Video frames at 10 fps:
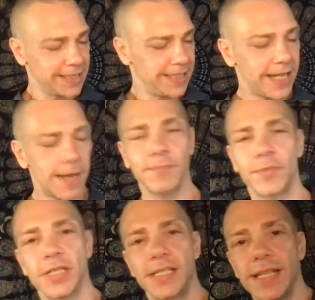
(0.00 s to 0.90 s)
Yep,
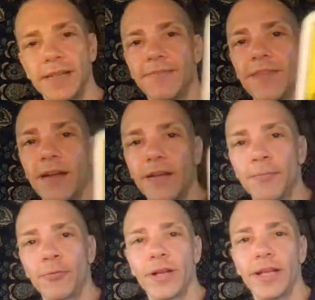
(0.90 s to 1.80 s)
just sitting very
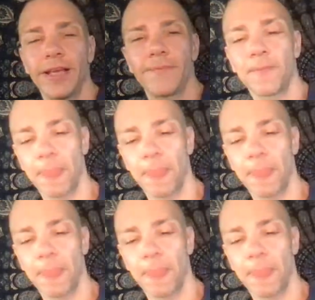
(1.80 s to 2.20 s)
pretty,